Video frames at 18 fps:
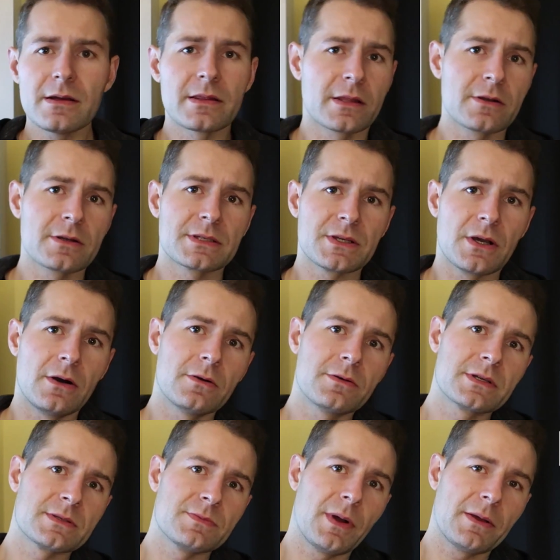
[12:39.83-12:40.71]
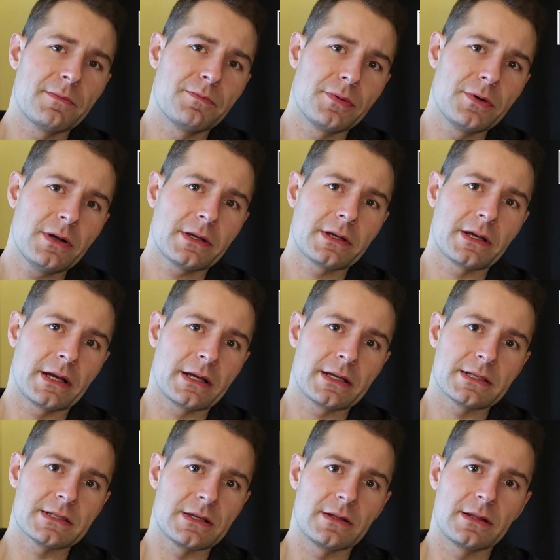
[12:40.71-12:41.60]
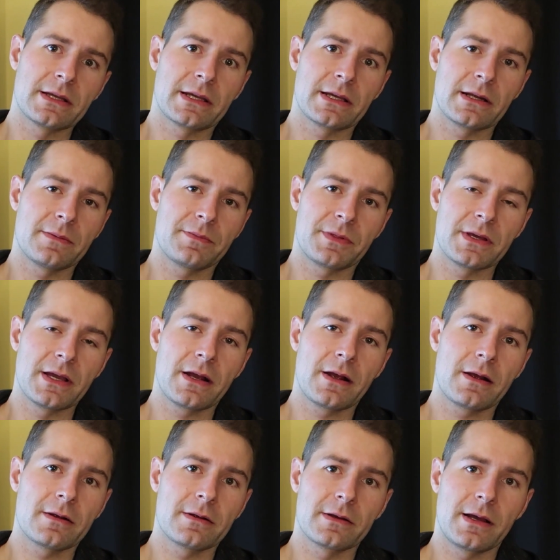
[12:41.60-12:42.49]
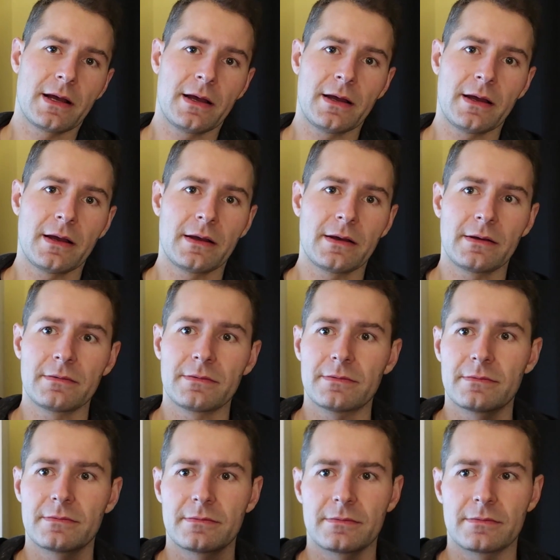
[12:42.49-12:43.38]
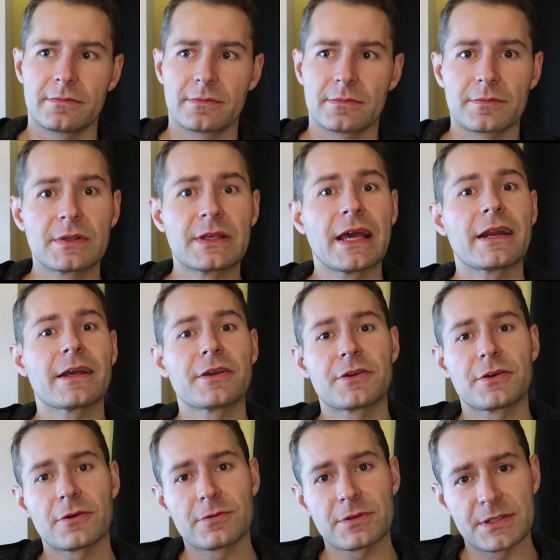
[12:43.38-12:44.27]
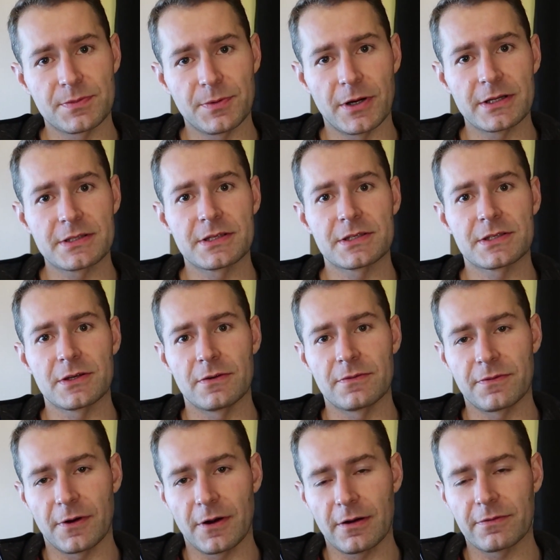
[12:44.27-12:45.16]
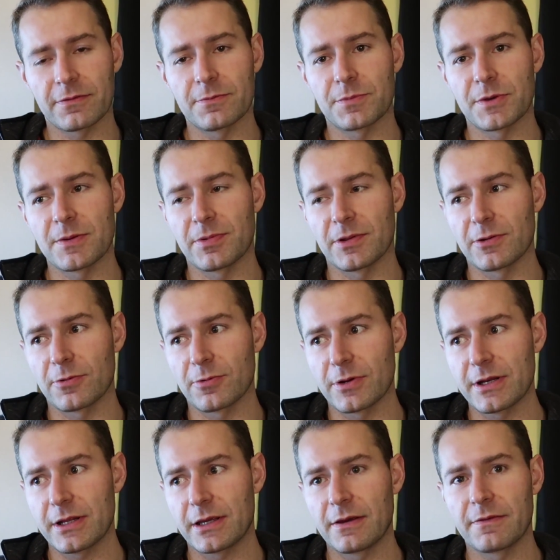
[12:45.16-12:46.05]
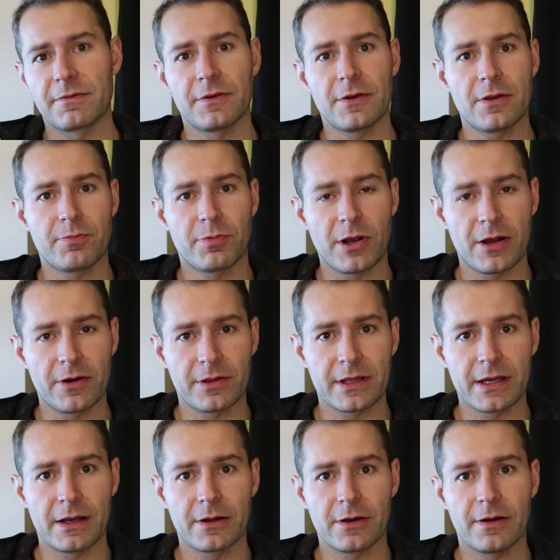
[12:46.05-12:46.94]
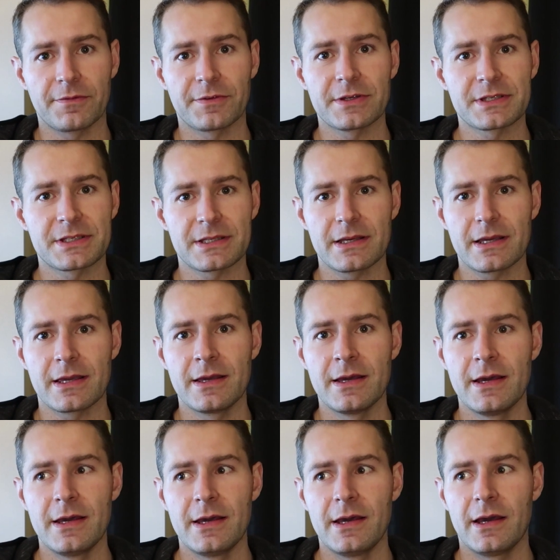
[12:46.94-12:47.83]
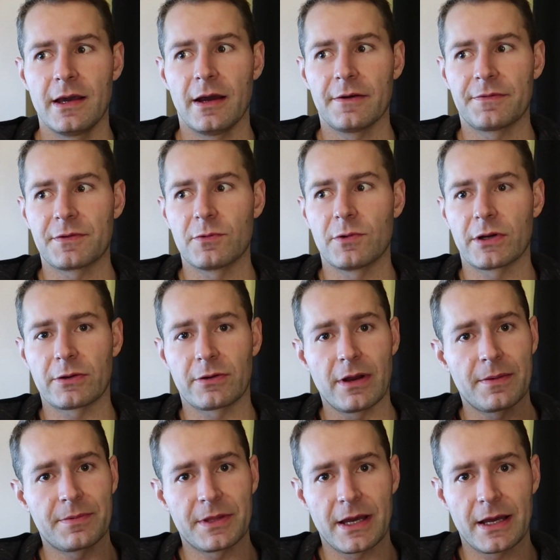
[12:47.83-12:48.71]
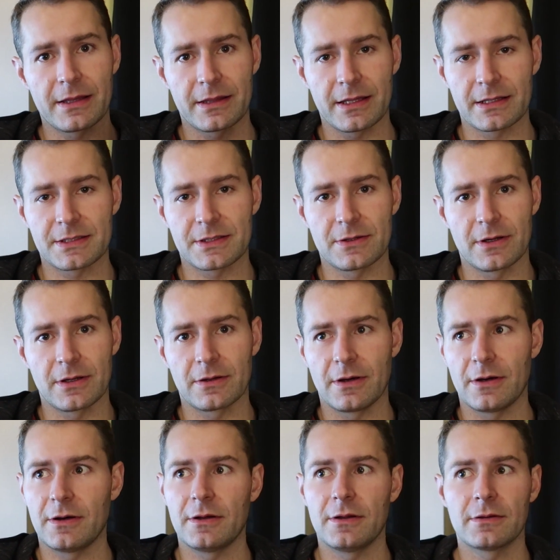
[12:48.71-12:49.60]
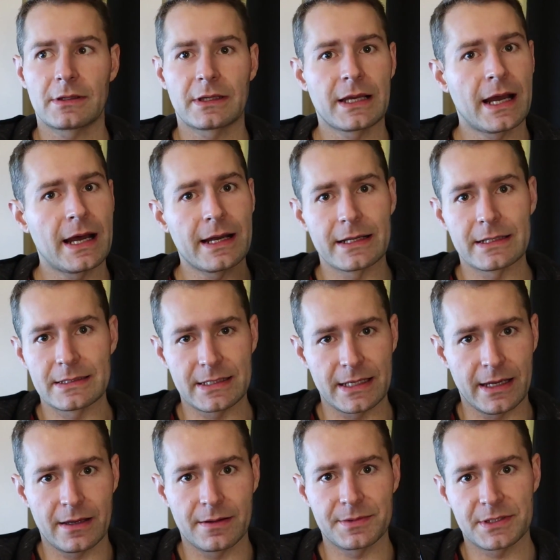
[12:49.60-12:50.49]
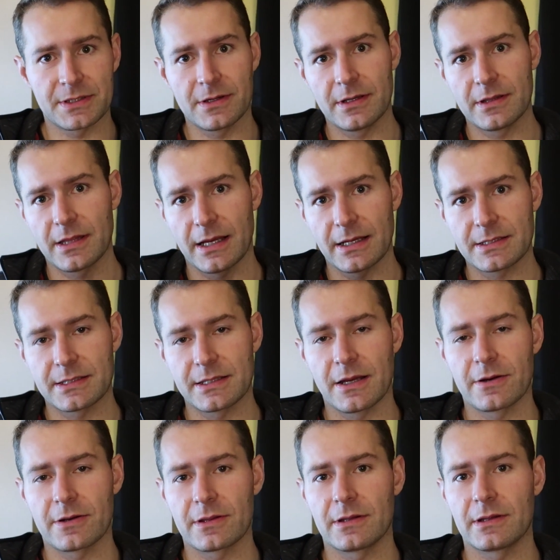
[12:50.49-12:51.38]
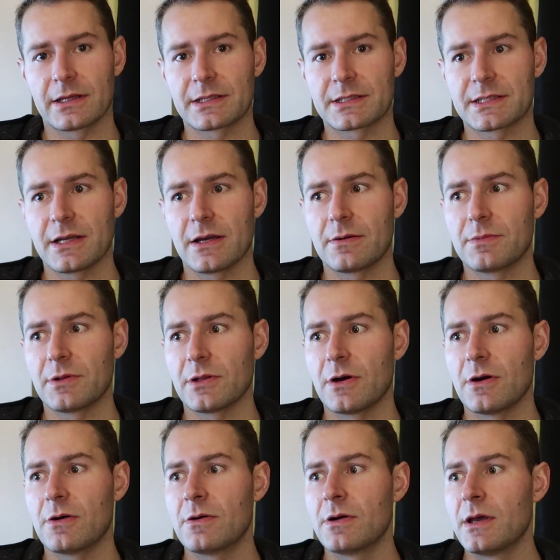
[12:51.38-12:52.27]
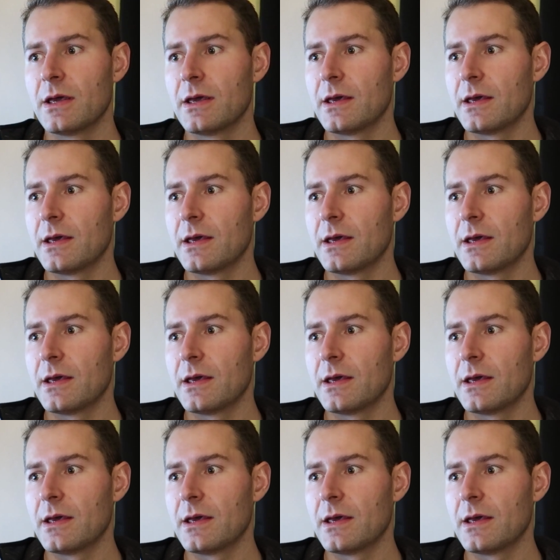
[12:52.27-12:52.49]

There's always my book. I guess I'll link it up there. Getting good responses so far from people who are reading it. Very proud of that, obviously. If you want to grab that, that's on all kinds of Amazon. That's down in the links down below.